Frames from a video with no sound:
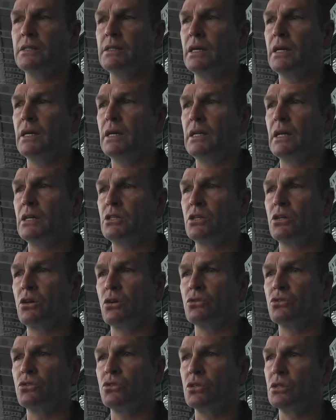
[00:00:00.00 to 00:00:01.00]
and that's a
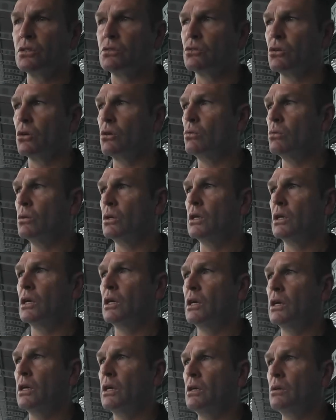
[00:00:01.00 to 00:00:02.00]
concern. So
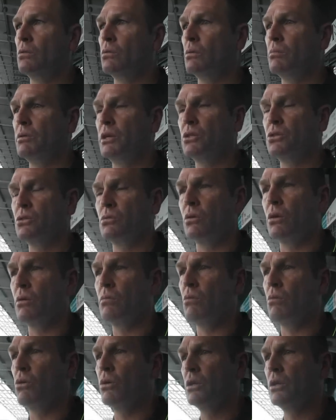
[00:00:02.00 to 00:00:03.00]
we'll be in
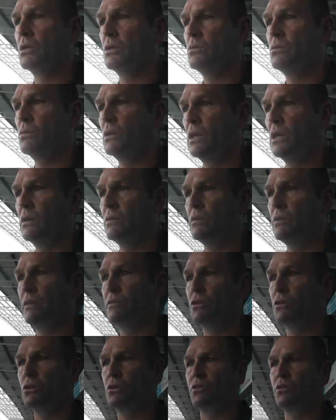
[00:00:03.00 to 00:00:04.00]
tomorrow morning. We'll
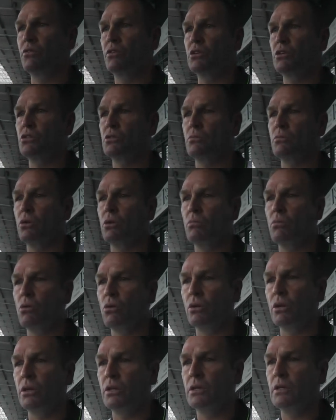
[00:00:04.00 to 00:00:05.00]
have a look at things tomorrow
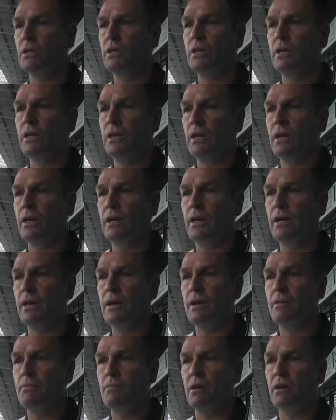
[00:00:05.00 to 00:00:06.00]
morning,
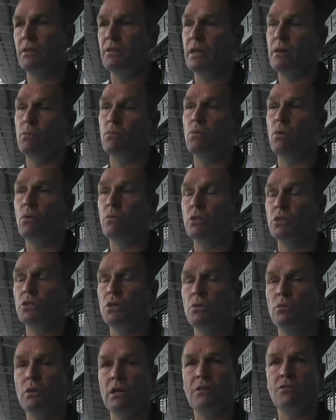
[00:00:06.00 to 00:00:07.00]
and then what we'll
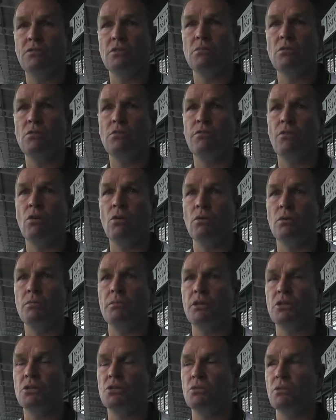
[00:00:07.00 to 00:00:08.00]
do, we'll have to move
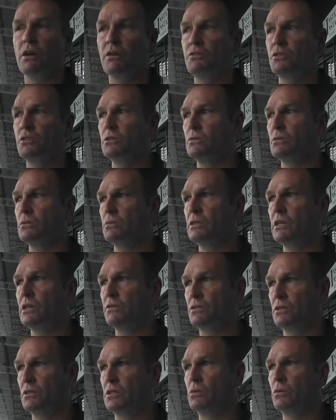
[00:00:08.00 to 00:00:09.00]
forward, because we have
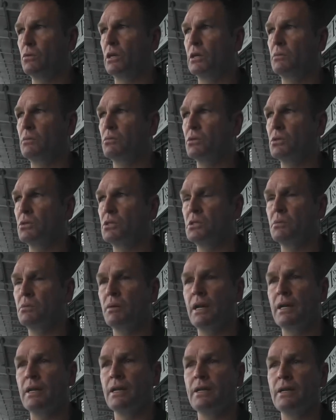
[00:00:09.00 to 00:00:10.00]
to quickly put this to
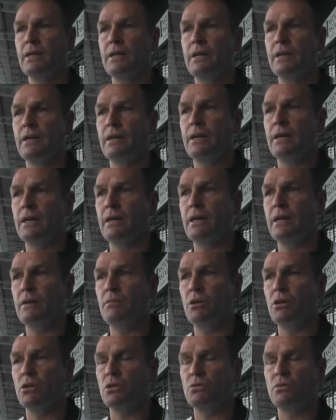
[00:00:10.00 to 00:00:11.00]
bed,
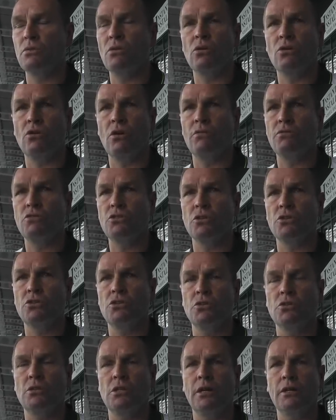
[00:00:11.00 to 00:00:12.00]
because we've got Conte on
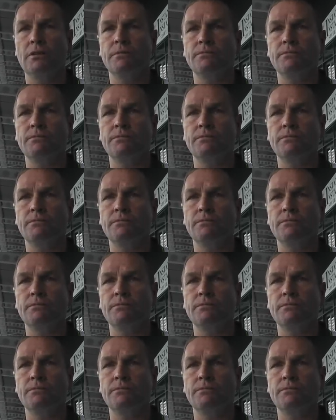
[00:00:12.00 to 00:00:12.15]
Tuesday